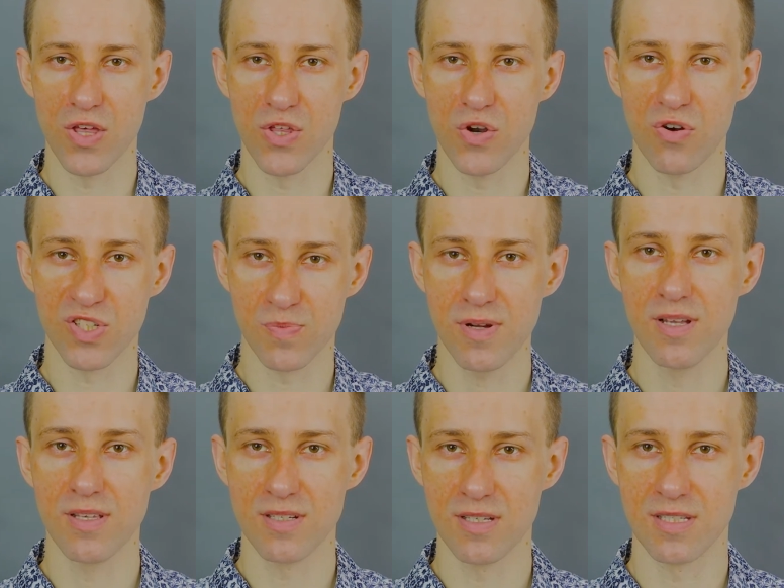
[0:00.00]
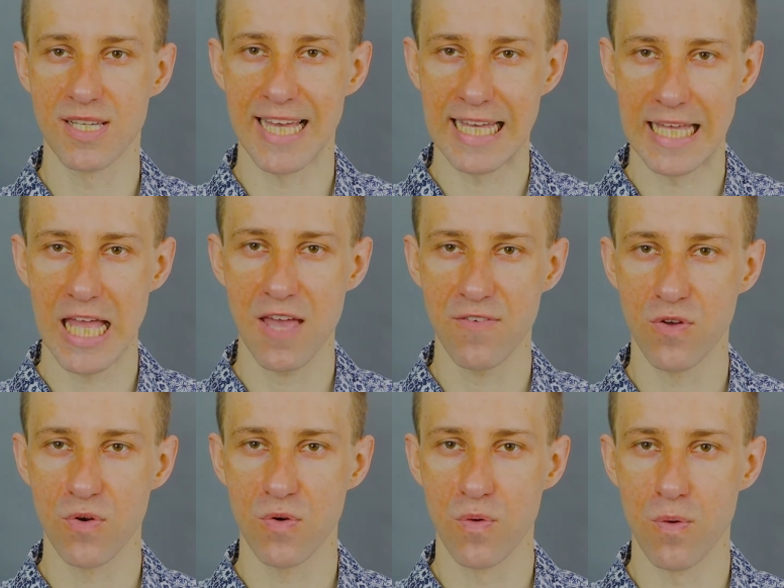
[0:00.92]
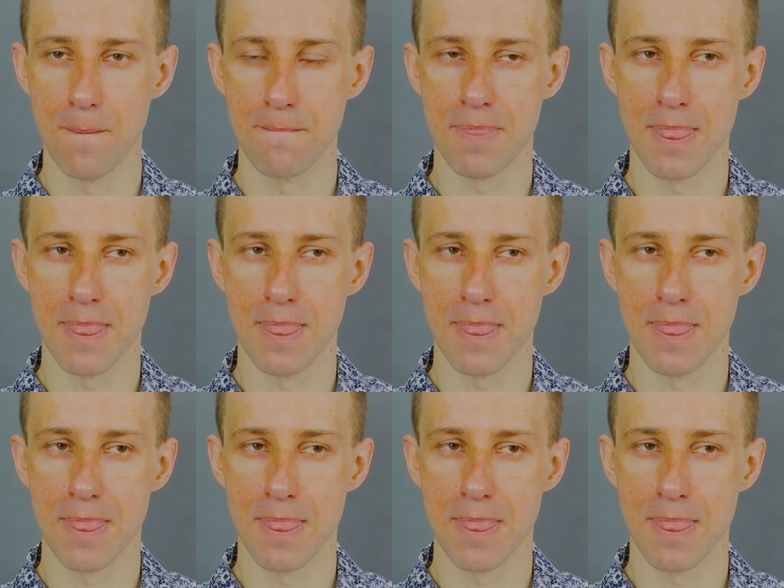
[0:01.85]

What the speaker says: your experiences give you